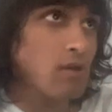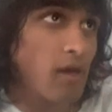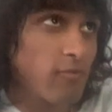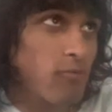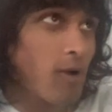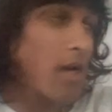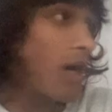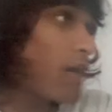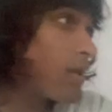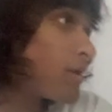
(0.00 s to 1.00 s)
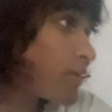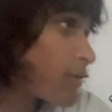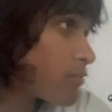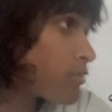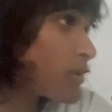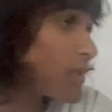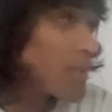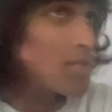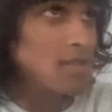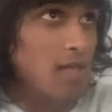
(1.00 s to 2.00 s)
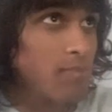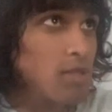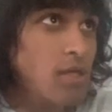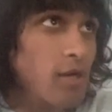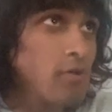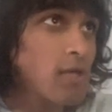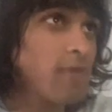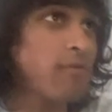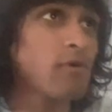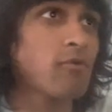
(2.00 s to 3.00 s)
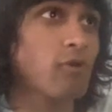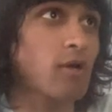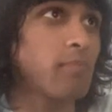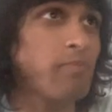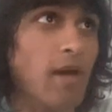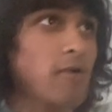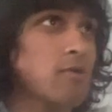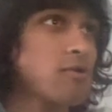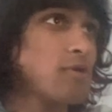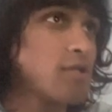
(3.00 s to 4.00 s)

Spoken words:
FYI, please let me know if you are a better